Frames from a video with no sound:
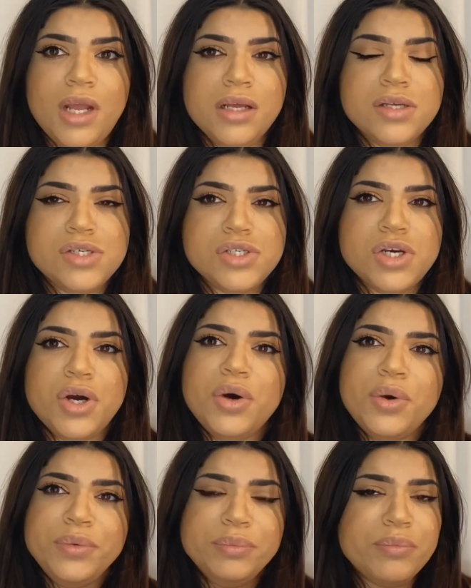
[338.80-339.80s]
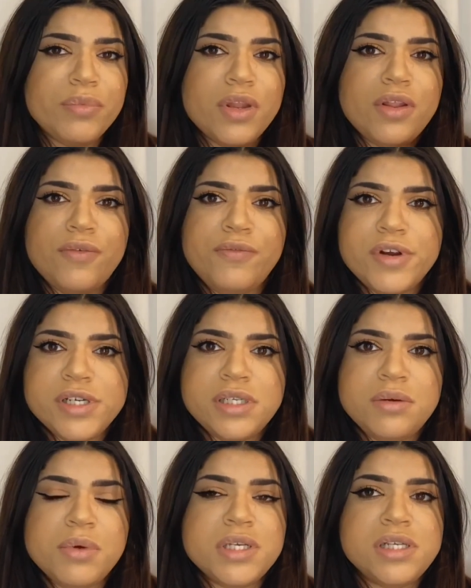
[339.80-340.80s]
So the first thing
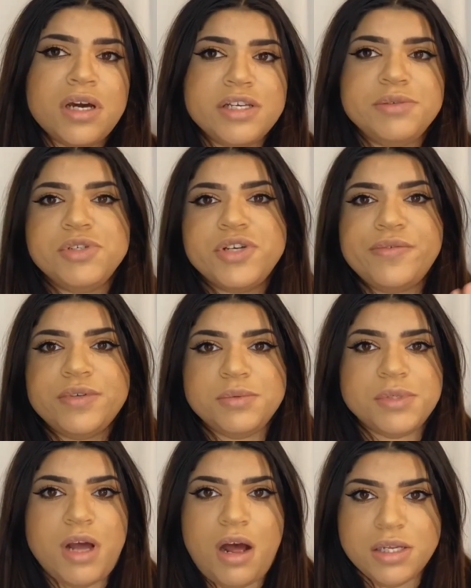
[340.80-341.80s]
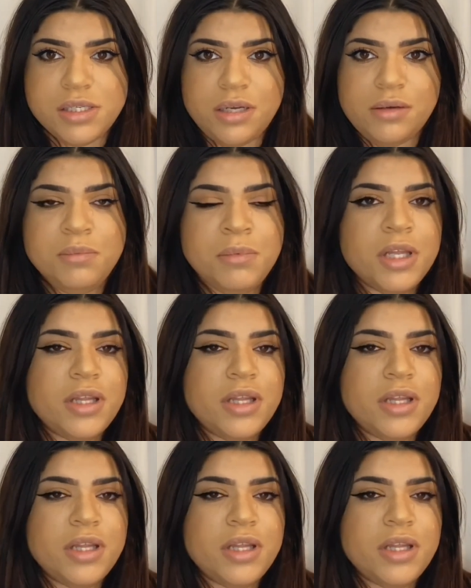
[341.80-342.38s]
was the customer service was awesome.